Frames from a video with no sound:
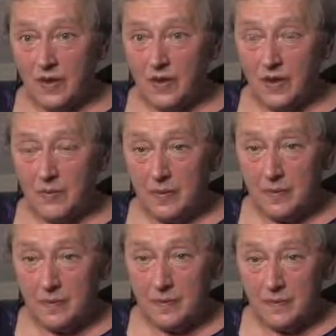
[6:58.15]
claim.
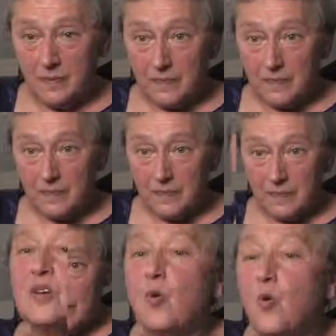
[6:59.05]

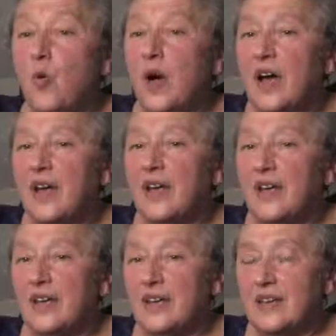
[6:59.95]
So what
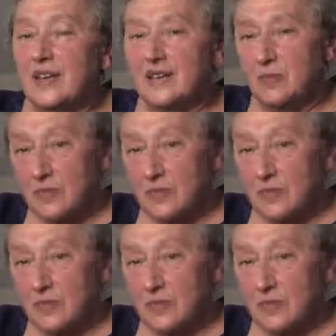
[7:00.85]
to